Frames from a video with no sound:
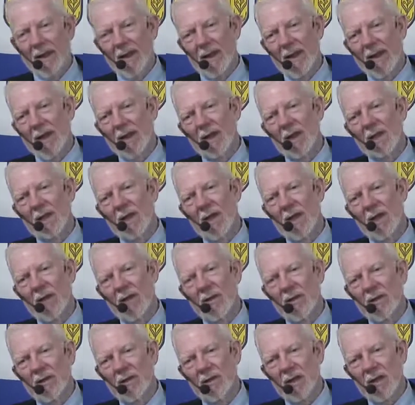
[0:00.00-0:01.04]
And not
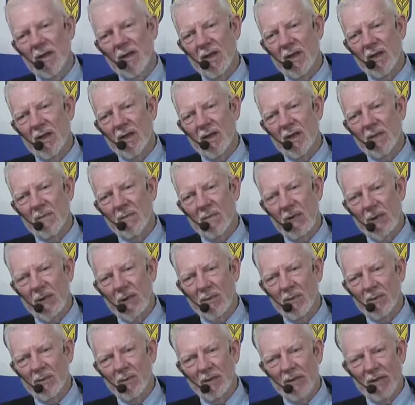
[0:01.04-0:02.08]
only the
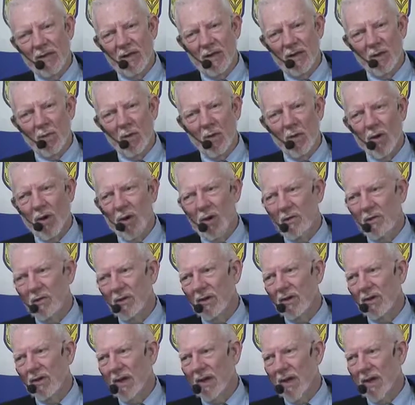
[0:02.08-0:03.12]
people needed water,
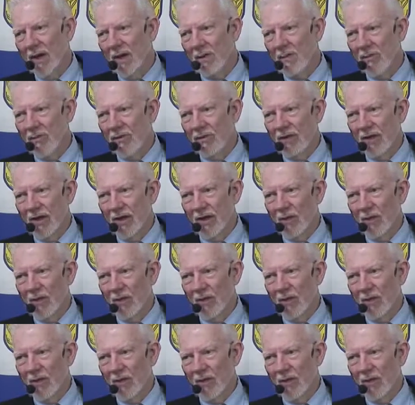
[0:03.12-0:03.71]
but the animals needed